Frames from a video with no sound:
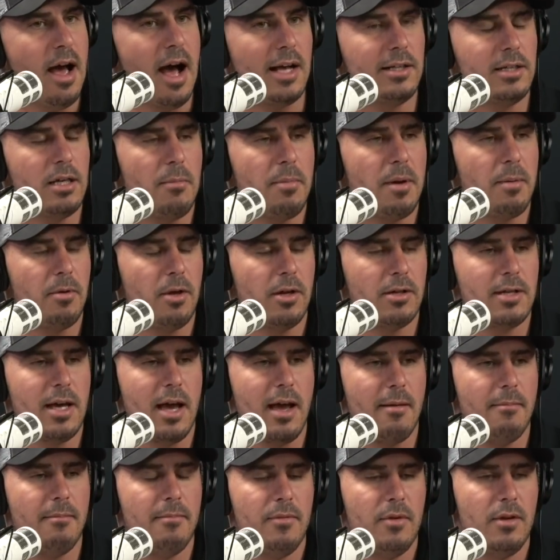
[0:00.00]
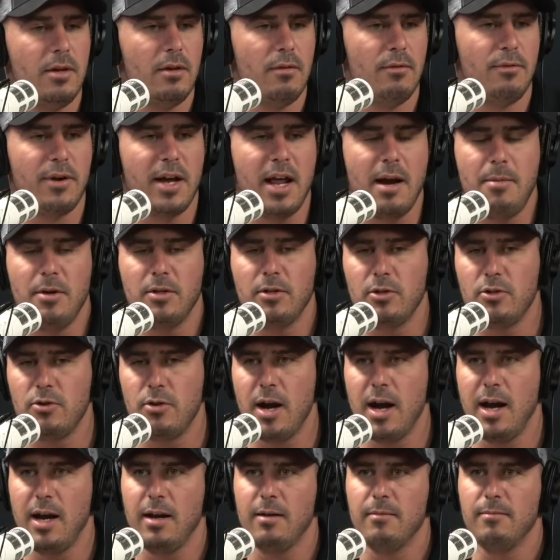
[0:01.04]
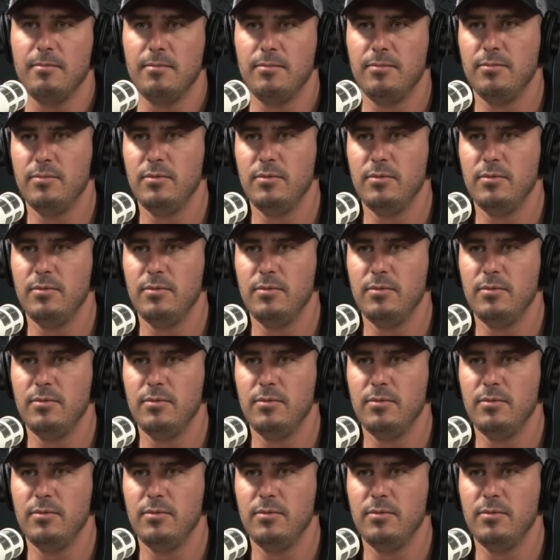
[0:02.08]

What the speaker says: I tell people all the time, forget about the training.